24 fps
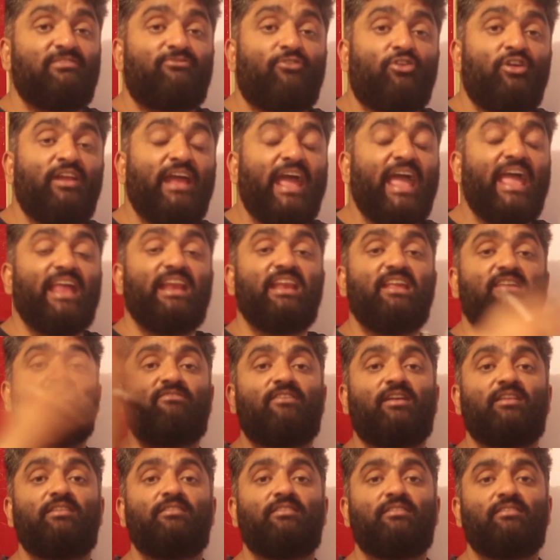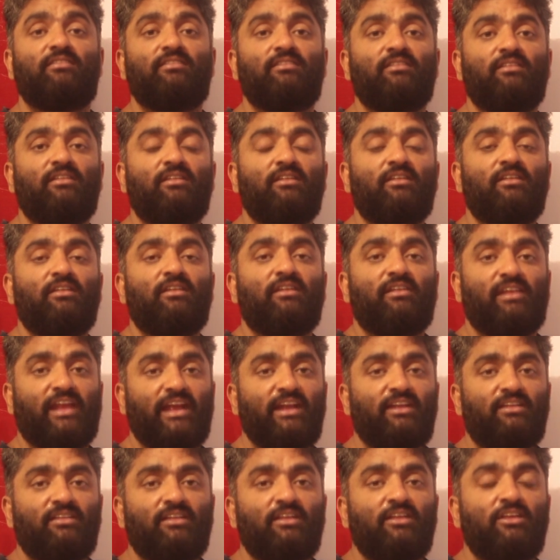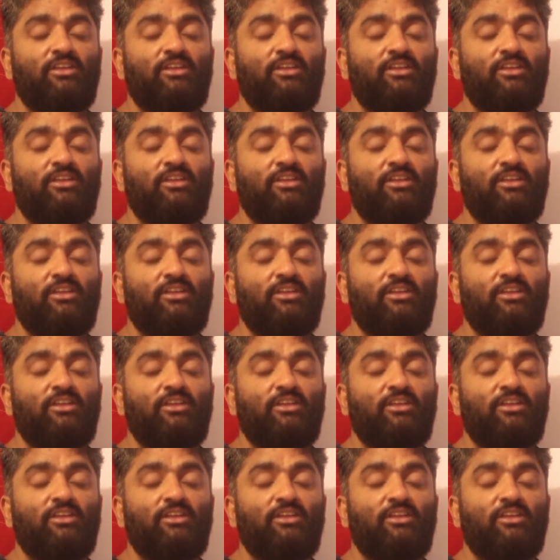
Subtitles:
for anyone, right?